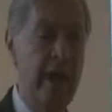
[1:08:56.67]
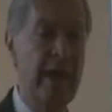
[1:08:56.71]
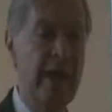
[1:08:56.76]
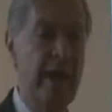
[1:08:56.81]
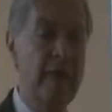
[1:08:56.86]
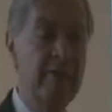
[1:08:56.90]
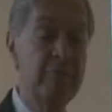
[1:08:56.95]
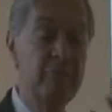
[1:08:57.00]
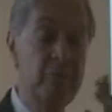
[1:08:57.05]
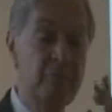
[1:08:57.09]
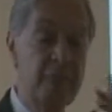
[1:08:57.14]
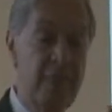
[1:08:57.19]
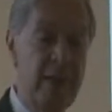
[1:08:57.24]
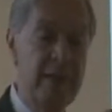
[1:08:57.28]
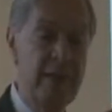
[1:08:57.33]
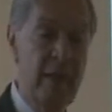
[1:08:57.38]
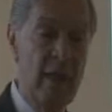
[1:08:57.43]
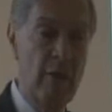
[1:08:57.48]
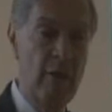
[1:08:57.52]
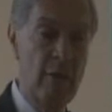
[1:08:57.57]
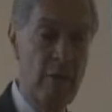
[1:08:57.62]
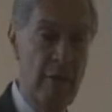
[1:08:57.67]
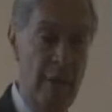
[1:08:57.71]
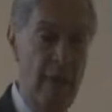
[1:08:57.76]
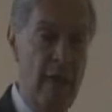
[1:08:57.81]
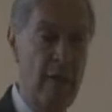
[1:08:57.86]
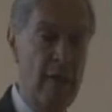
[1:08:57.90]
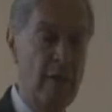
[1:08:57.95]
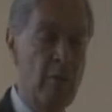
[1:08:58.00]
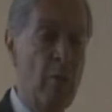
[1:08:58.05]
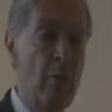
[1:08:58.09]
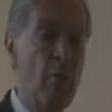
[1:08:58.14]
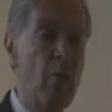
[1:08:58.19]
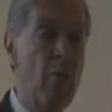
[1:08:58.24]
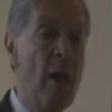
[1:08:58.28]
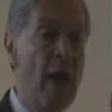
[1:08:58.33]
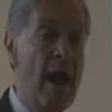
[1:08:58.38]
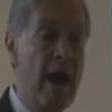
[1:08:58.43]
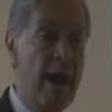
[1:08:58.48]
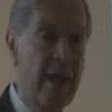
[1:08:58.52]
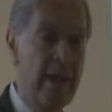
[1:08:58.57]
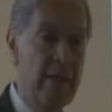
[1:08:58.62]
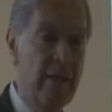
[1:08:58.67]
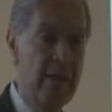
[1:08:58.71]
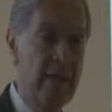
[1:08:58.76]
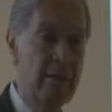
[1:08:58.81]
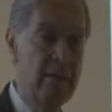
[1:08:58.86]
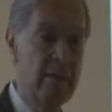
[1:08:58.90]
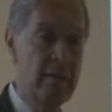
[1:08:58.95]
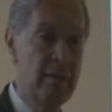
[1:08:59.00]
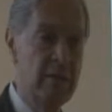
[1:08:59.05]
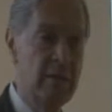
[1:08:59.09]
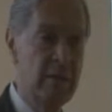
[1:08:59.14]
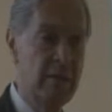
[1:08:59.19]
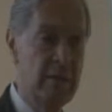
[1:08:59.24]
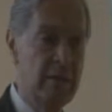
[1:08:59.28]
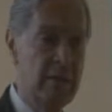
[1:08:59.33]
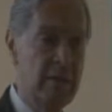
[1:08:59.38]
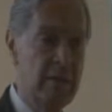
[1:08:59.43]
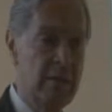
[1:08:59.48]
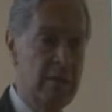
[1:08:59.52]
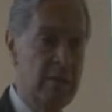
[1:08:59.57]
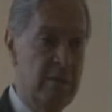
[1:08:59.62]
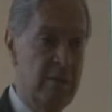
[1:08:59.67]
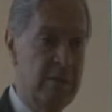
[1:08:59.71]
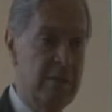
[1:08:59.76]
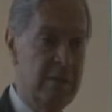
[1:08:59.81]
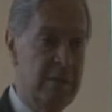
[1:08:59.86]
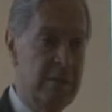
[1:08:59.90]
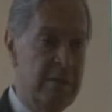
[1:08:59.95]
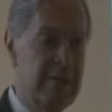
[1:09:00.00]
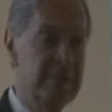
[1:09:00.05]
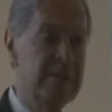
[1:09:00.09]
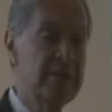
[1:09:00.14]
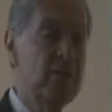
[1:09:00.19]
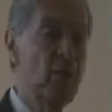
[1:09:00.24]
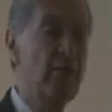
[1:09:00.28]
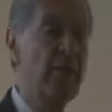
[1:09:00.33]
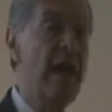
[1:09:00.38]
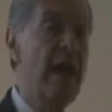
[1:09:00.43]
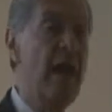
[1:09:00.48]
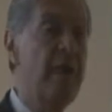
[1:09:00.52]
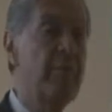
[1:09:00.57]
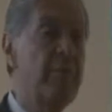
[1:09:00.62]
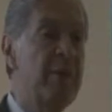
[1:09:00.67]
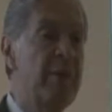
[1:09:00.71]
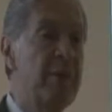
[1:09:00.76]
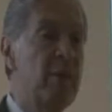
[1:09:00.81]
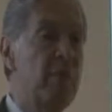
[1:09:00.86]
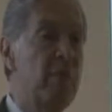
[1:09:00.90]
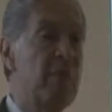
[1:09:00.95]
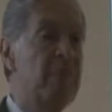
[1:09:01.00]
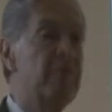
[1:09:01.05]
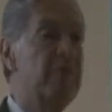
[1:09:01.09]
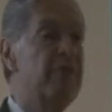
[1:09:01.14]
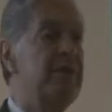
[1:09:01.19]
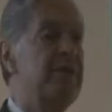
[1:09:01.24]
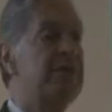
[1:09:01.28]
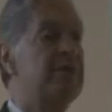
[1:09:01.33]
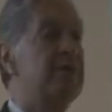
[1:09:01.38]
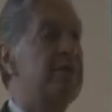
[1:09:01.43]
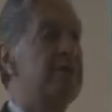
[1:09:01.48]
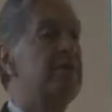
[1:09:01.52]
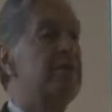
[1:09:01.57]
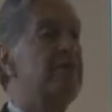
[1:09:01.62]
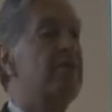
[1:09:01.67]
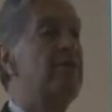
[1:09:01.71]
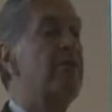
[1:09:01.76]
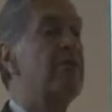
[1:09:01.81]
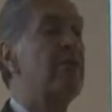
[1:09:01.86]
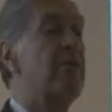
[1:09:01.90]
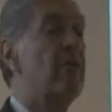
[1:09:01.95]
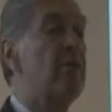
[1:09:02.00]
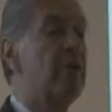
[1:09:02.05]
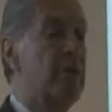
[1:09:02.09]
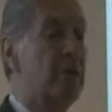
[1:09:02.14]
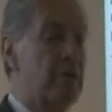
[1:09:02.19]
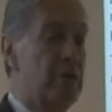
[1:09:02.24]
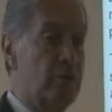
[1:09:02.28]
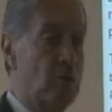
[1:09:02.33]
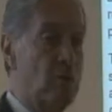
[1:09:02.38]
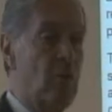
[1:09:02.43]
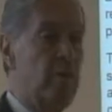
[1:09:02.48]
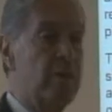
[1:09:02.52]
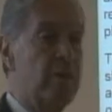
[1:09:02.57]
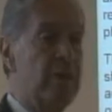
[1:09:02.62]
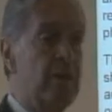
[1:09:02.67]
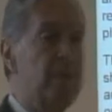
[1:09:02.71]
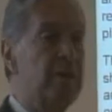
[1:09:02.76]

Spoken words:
I have to find out then why is not happening what free trade theory told